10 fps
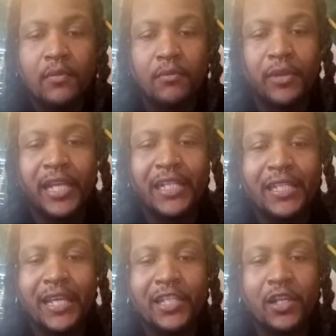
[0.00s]
Brandy
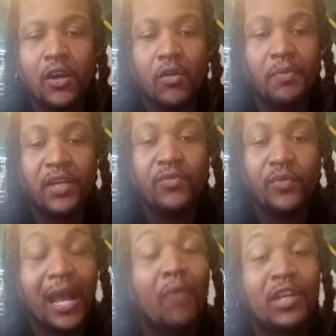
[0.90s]
says no, but
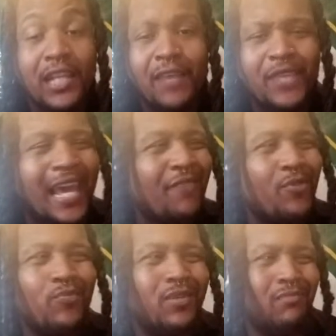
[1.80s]
I would love to have
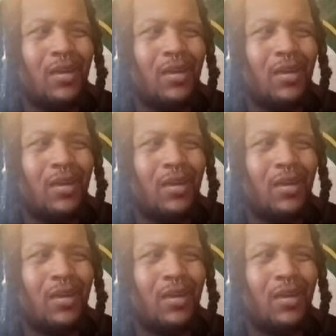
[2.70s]
him.